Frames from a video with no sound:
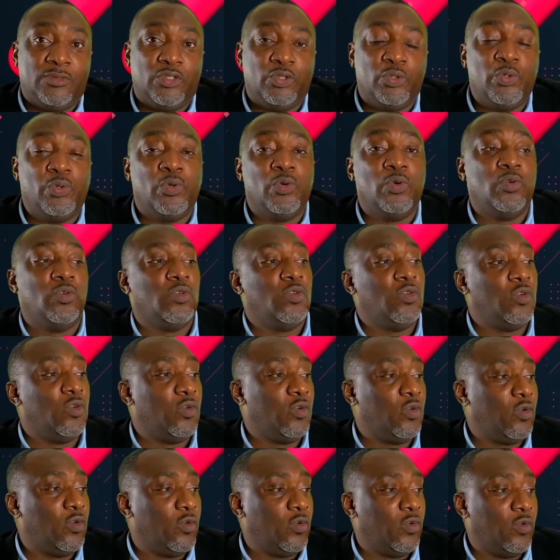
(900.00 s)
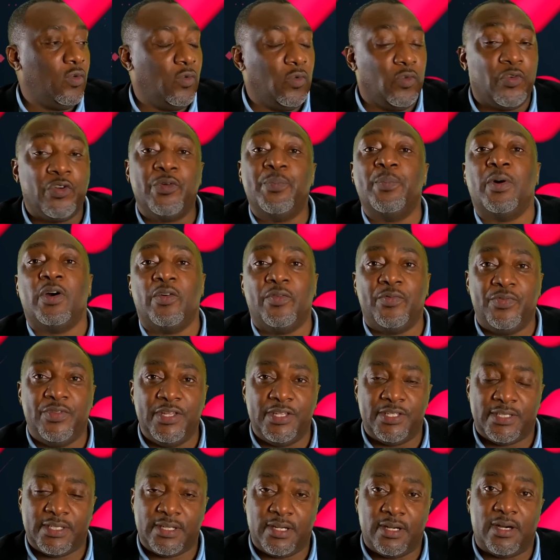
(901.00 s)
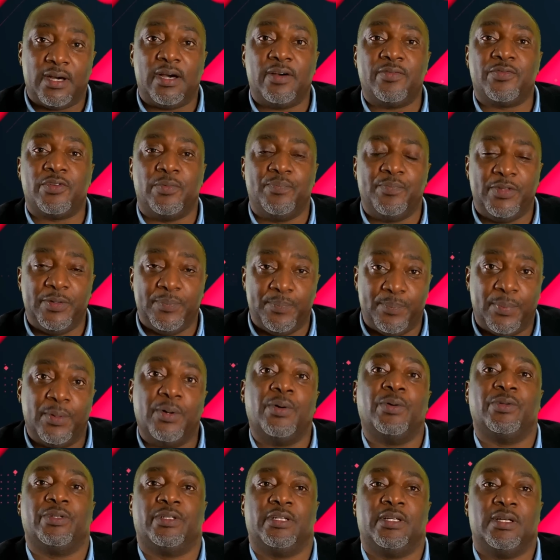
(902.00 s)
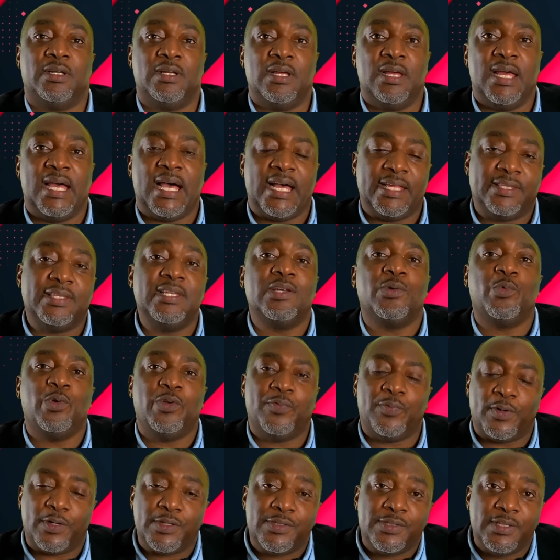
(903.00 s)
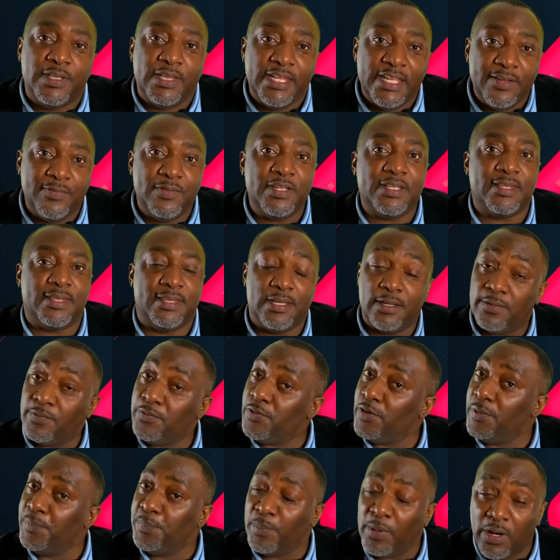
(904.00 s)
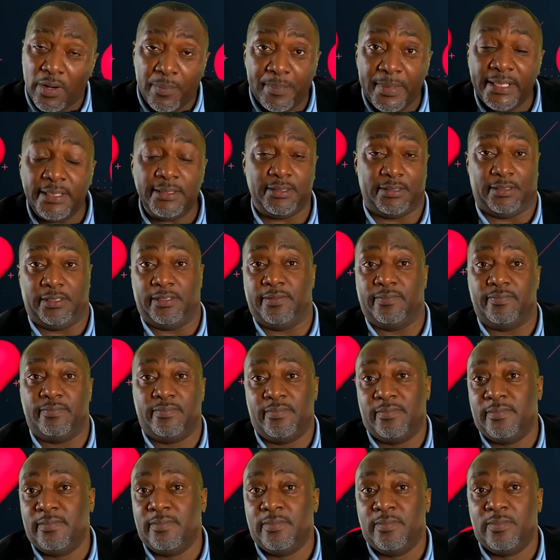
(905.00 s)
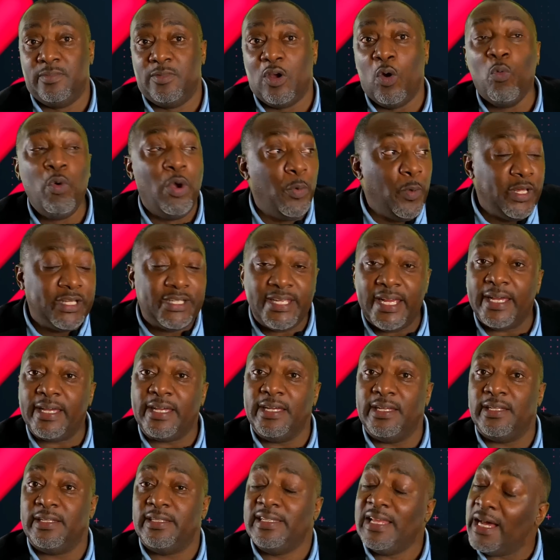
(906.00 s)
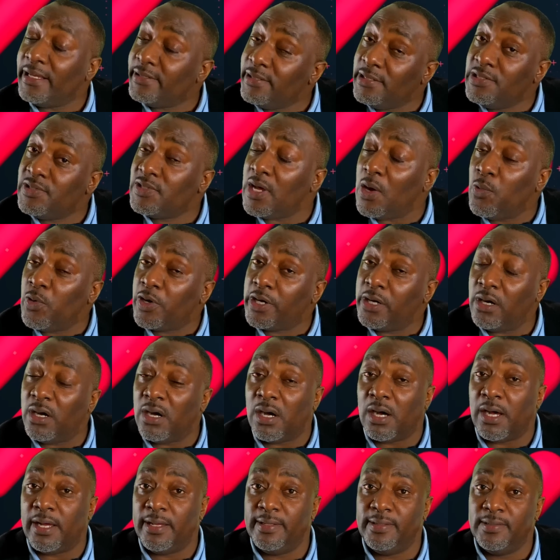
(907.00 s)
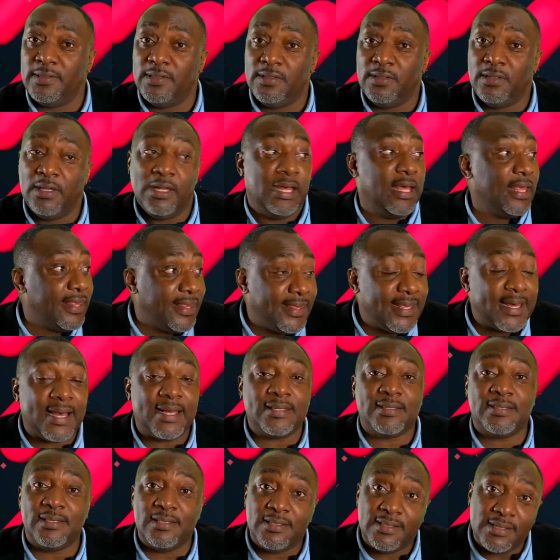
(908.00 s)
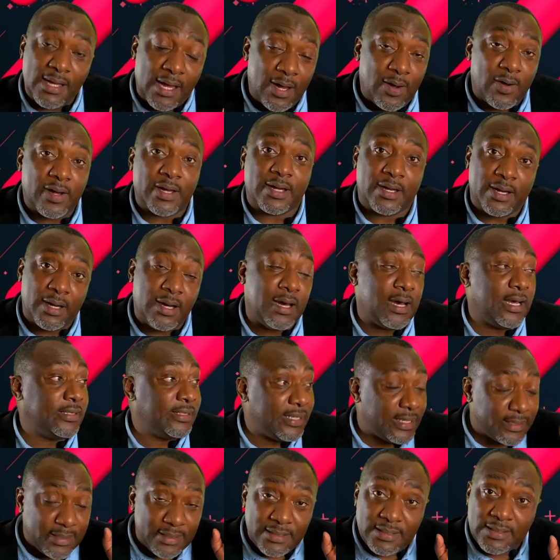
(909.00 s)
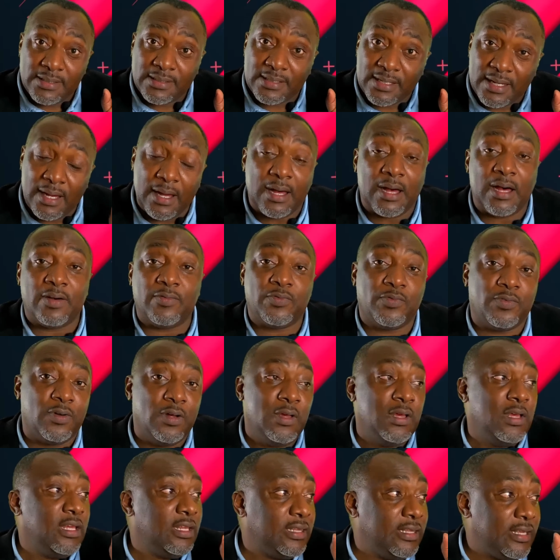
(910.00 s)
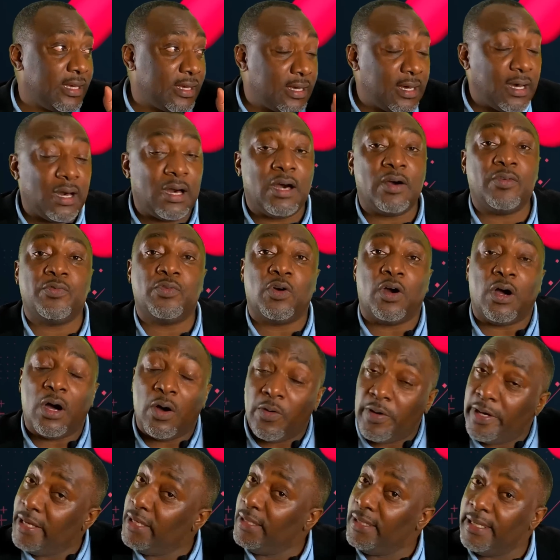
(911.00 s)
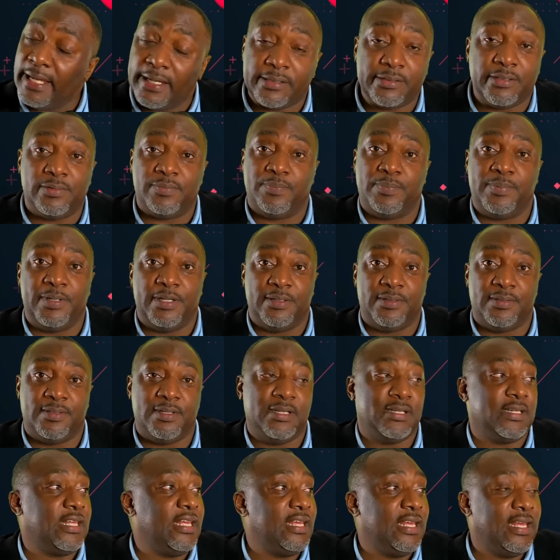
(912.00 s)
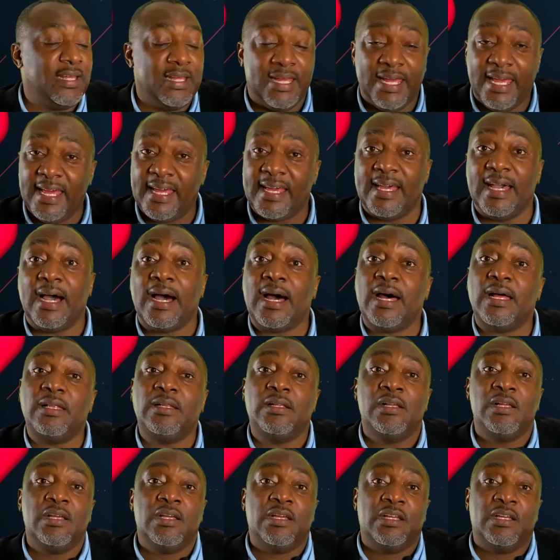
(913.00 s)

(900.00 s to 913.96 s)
to remove this car from the bond. I think we first leave it there for a moment. We will take it. That is our car. That is our car. That is the car for our elected president. A guy